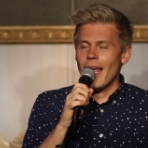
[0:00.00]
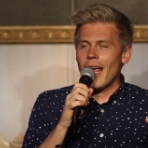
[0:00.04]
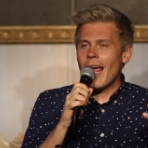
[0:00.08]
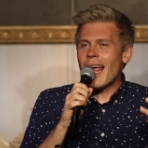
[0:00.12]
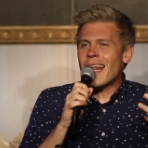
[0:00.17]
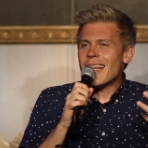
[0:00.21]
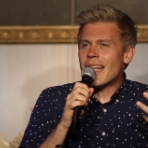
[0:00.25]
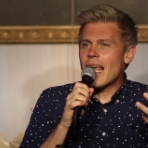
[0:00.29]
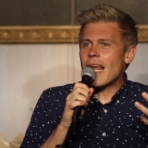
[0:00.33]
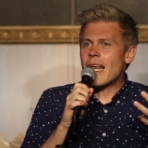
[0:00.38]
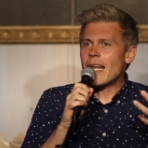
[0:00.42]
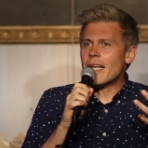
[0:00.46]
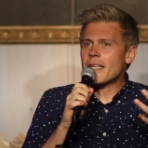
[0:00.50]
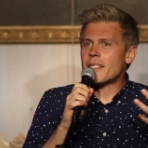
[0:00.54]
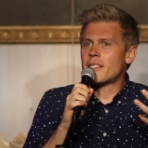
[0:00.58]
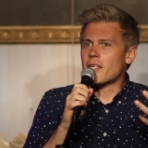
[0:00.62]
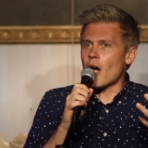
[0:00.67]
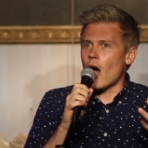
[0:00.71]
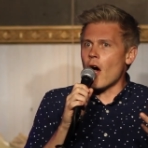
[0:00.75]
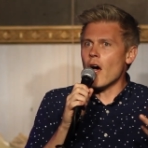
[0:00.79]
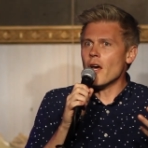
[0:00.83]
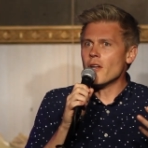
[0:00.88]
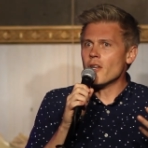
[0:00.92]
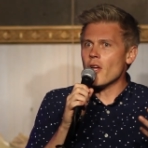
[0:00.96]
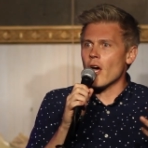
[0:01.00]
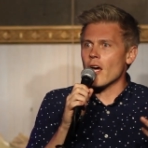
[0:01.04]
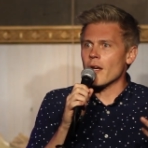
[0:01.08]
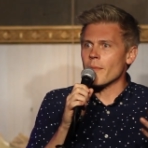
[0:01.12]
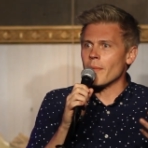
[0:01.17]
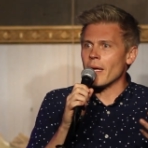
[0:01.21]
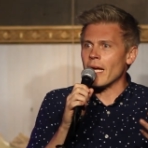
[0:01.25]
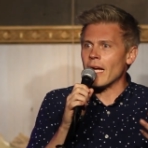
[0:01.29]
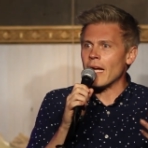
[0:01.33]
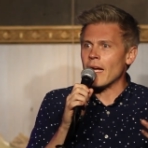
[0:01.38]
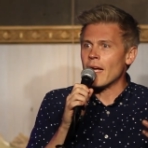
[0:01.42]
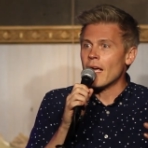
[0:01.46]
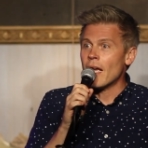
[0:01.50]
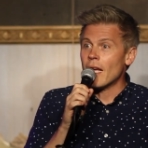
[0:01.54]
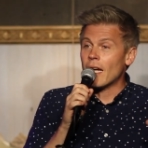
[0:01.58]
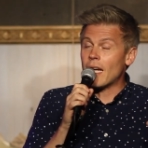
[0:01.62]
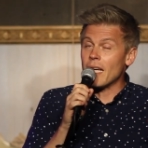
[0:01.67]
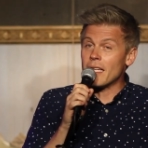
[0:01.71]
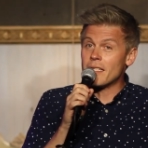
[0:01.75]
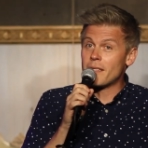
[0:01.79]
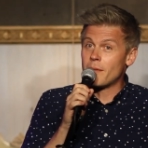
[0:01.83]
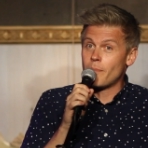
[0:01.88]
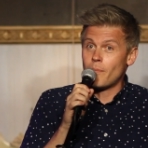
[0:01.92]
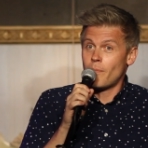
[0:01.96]
And then it dawned on me
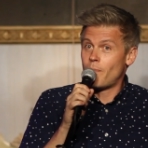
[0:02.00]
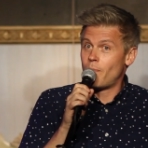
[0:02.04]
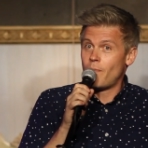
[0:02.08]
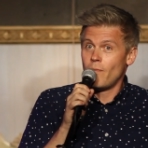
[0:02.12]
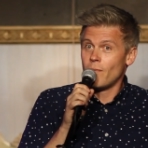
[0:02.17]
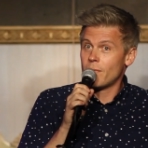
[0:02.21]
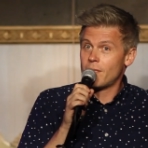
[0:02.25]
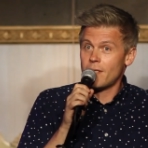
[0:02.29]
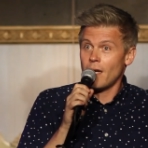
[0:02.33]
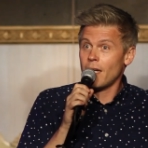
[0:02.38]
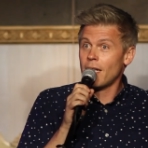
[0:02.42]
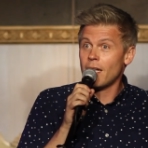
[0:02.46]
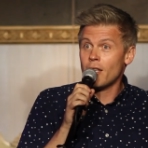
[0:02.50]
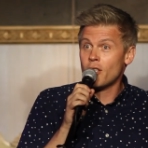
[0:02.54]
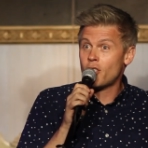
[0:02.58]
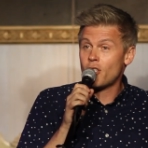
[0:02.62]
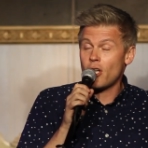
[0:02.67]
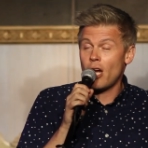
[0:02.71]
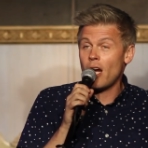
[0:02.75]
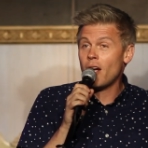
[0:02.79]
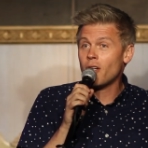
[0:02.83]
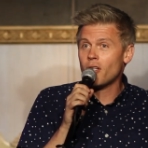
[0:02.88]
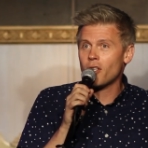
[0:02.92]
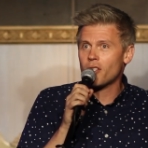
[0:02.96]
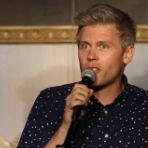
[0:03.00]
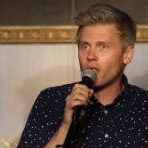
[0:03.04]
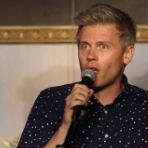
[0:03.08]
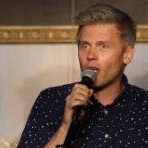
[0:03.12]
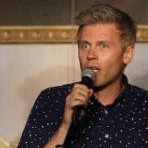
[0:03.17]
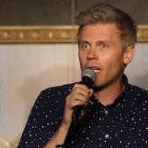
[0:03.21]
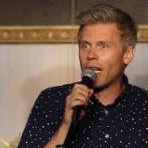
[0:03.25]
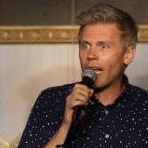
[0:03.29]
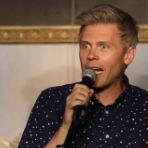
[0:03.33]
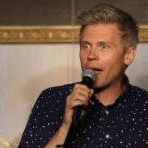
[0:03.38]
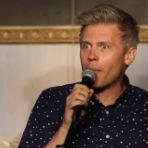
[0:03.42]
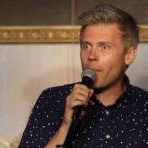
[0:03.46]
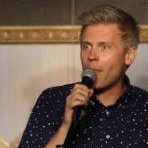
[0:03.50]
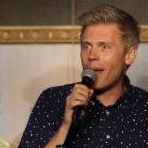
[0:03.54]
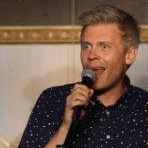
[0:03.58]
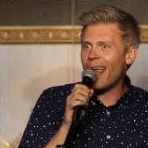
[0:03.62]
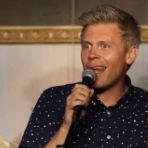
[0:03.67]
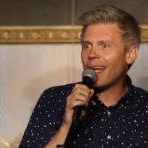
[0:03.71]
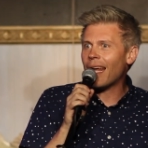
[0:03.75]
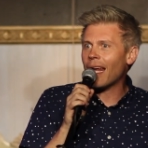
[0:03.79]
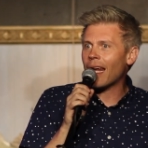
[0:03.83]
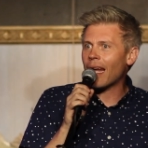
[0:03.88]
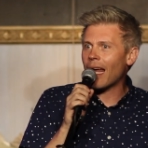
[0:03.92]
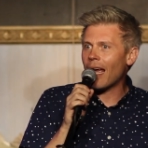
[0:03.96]
because Sonny and Cher just started like
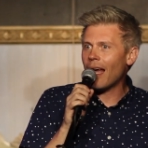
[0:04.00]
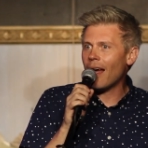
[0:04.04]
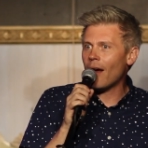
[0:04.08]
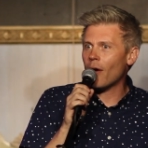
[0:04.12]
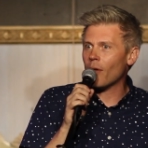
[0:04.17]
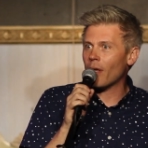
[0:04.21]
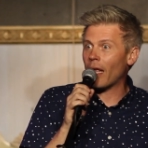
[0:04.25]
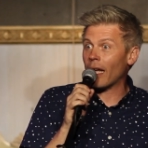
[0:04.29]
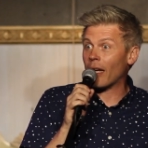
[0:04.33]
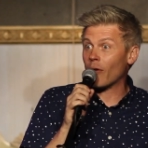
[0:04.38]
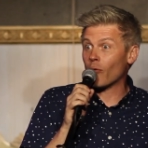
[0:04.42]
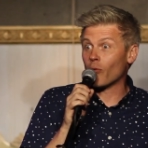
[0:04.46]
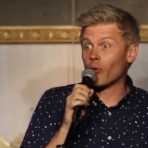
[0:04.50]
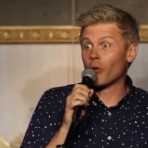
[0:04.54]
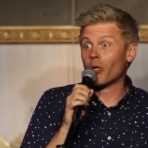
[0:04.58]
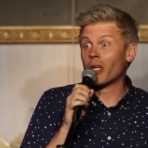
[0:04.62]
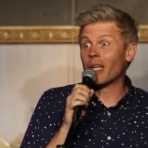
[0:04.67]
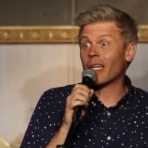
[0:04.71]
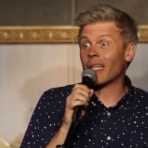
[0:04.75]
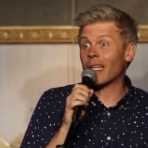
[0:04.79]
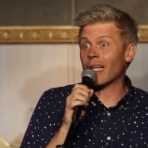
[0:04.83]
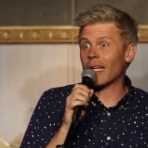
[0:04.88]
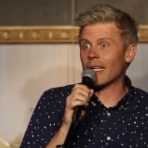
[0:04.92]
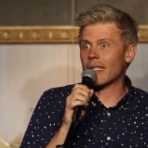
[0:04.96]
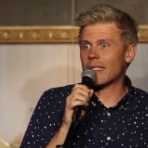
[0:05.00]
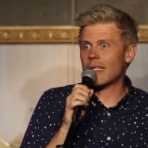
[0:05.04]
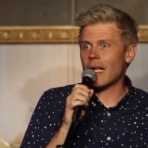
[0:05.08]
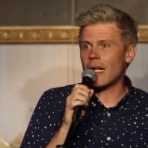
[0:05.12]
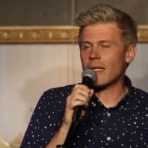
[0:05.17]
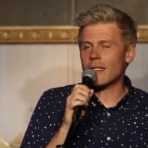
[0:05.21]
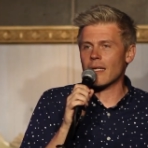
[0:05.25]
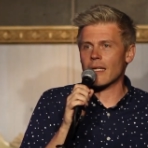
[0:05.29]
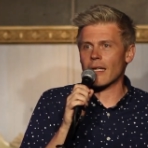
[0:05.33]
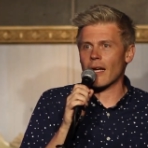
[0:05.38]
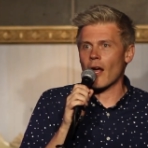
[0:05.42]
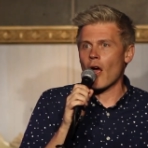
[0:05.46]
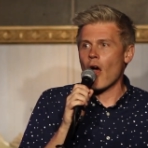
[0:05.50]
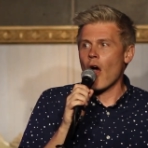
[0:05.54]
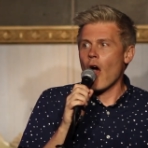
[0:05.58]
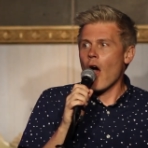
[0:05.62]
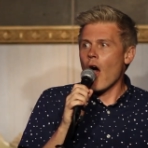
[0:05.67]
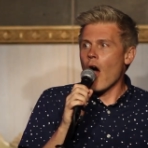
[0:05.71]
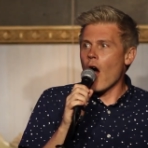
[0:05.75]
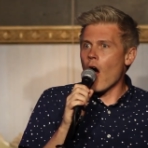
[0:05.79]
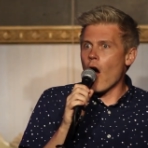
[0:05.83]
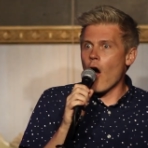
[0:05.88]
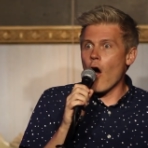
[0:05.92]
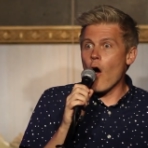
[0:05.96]
making out like really intense. I like,
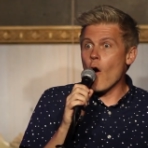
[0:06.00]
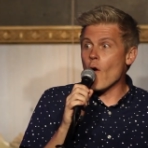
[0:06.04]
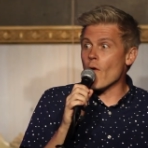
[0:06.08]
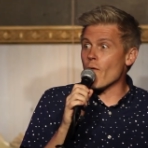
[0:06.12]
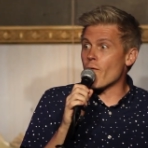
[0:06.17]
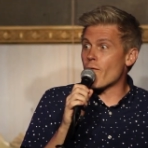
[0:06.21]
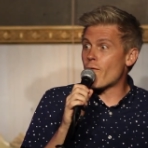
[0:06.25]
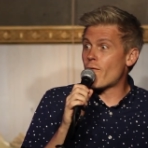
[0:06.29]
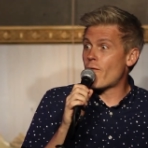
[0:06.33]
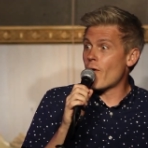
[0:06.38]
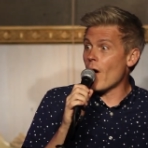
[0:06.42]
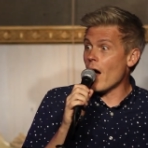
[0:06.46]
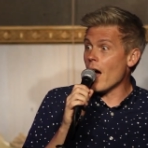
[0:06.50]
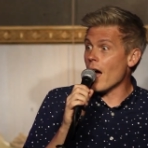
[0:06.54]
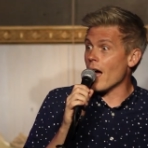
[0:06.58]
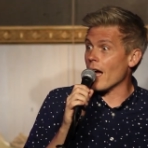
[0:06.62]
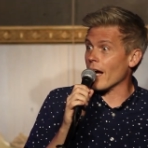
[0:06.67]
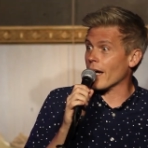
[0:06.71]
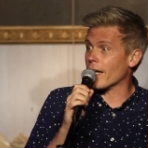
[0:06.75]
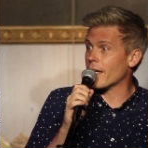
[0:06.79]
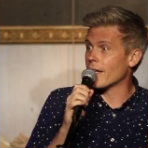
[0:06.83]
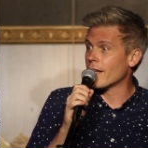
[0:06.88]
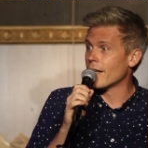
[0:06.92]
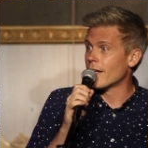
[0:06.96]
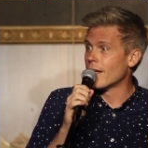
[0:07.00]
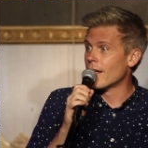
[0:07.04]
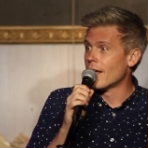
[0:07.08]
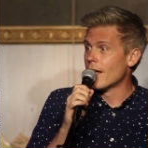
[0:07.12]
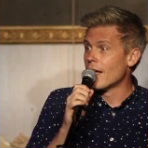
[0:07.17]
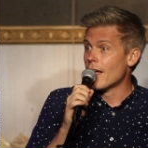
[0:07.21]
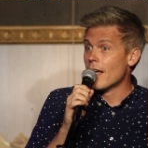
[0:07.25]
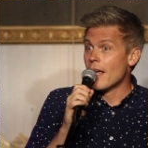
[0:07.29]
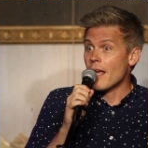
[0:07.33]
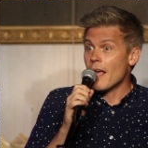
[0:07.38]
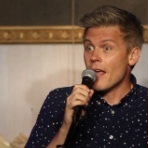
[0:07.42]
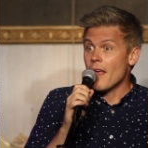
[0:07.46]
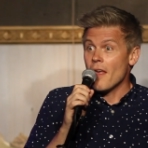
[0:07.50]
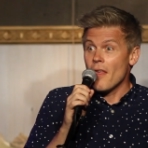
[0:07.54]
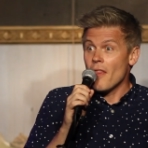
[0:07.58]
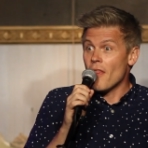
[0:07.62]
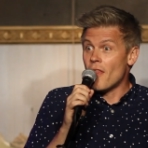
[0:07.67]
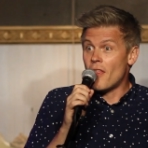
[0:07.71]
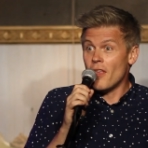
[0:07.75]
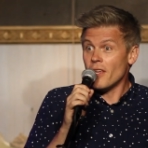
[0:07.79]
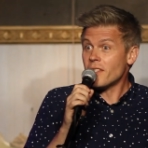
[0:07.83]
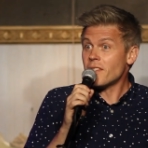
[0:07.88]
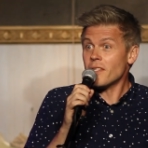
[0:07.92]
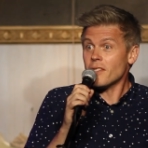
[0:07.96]
oh fuck,
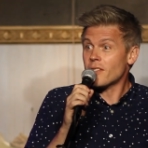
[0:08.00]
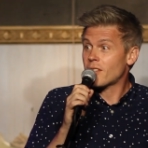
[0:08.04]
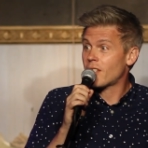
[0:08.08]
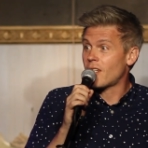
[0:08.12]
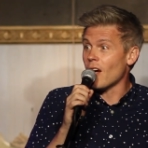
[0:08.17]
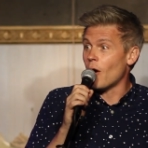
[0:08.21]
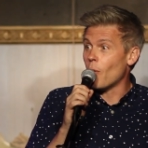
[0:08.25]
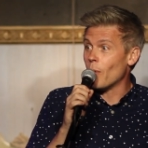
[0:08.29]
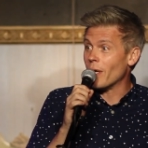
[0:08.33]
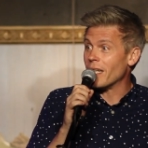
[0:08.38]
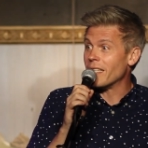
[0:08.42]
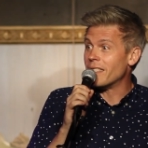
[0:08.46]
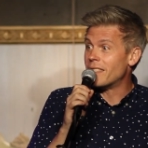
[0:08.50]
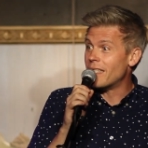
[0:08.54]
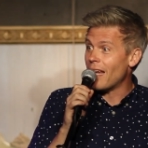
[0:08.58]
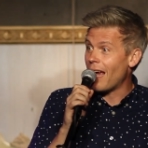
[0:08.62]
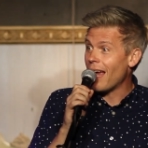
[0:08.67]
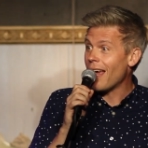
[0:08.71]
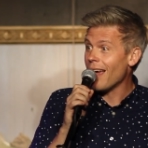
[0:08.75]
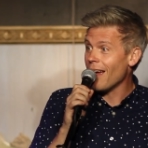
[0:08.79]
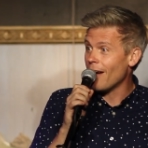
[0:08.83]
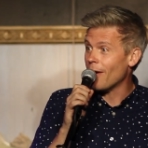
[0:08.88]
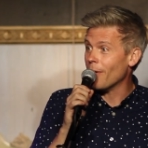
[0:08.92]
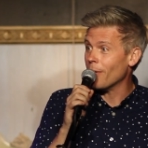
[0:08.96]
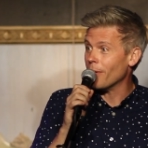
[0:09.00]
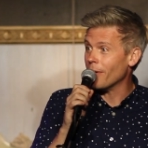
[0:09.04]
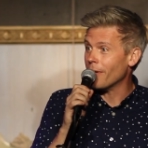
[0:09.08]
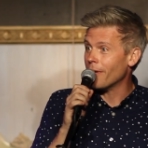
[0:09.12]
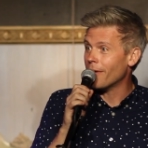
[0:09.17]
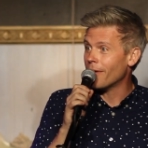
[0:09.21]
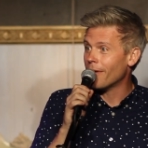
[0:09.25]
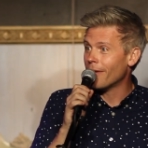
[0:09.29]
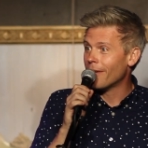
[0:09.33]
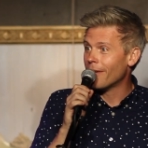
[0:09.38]
this is going down